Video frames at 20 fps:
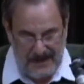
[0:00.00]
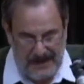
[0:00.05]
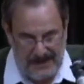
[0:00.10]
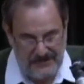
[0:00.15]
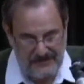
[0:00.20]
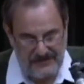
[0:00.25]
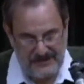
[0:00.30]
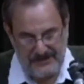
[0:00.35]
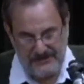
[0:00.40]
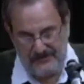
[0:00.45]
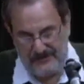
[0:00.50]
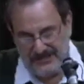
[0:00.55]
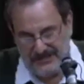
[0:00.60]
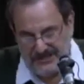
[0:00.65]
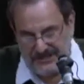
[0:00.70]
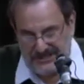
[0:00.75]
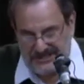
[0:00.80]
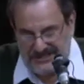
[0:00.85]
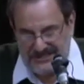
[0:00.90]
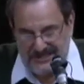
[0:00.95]
Adrienne
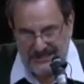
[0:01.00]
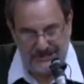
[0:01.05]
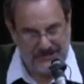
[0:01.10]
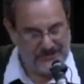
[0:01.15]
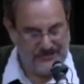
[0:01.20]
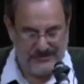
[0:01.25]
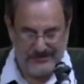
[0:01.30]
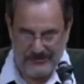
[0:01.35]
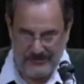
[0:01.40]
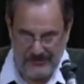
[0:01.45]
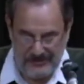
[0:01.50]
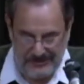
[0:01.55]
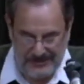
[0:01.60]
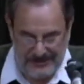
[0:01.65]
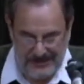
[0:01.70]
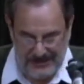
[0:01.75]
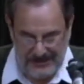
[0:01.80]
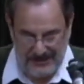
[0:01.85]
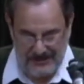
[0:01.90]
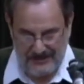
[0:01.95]
Rich, a sister
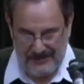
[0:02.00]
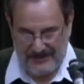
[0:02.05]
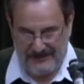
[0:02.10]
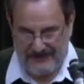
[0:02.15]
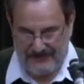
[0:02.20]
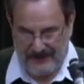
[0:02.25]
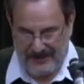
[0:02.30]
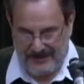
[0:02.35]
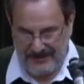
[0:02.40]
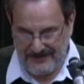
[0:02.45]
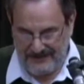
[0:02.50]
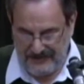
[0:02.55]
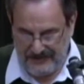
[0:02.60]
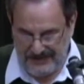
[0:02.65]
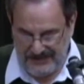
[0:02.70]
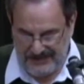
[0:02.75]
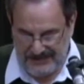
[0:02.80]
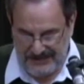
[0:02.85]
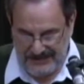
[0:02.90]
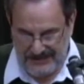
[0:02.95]
truth teller and friend of
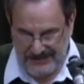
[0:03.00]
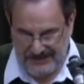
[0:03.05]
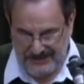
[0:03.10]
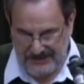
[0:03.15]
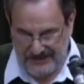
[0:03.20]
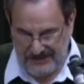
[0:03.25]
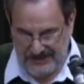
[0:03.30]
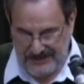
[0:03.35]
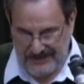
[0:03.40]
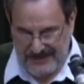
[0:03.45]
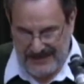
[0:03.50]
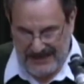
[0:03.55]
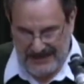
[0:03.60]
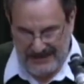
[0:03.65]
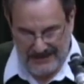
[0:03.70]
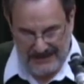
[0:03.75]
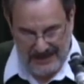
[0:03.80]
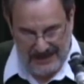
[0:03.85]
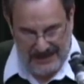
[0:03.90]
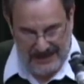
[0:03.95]
Lucille's, took
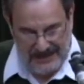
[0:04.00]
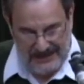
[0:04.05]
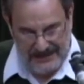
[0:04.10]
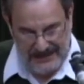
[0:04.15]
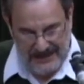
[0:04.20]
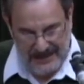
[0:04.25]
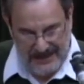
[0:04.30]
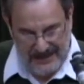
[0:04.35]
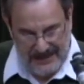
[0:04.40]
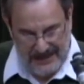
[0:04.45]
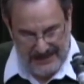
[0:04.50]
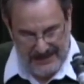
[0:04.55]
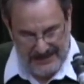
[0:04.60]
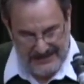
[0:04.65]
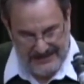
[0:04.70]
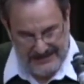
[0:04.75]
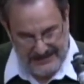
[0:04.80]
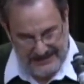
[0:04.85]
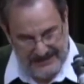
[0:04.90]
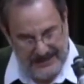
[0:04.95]
that line
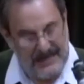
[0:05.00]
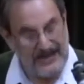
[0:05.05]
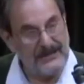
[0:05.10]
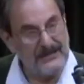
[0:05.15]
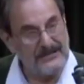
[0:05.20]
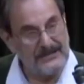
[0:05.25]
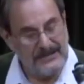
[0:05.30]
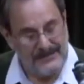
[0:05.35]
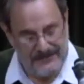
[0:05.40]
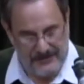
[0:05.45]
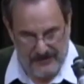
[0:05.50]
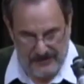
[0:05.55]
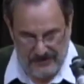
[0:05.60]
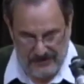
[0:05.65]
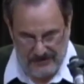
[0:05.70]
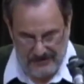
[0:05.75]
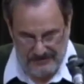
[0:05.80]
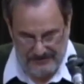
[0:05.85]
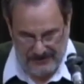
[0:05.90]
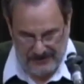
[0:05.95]
as the title of her
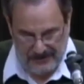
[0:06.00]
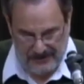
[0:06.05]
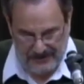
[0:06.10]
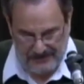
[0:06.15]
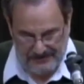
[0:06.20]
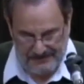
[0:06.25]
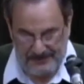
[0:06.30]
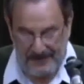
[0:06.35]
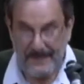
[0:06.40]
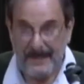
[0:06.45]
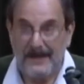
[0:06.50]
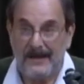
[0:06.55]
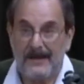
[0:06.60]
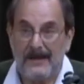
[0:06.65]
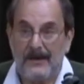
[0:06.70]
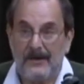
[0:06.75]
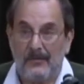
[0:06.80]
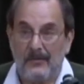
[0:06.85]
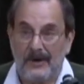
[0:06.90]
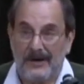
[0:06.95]
own poem,
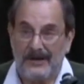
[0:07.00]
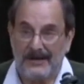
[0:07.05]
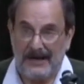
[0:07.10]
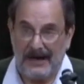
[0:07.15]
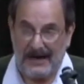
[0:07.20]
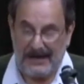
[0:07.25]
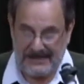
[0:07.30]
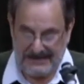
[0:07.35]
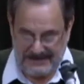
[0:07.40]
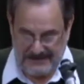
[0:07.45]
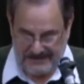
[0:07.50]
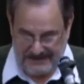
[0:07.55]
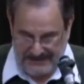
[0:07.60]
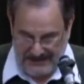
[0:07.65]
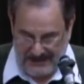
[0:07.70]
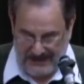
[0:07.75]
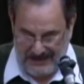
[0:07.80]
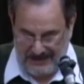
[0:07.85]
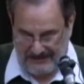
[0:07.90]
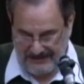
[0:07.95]
What Kinds of
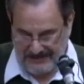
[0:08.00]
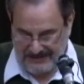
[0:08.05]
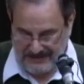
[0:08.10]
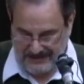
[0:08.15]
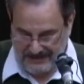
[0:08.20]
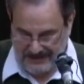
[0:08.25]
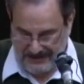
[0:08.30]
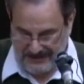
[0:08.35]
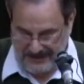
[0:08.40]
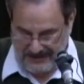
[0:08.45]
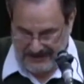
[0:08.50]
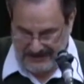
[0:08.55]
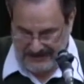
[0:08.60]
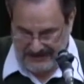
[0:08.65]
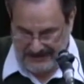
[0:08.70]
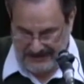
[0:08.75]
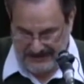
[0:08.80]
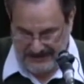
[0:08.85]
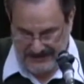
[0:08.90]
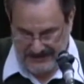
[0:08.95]
Times Are
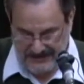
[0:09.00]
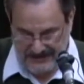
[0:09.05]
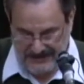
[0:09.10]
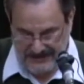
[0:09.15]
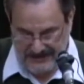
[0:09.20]
These?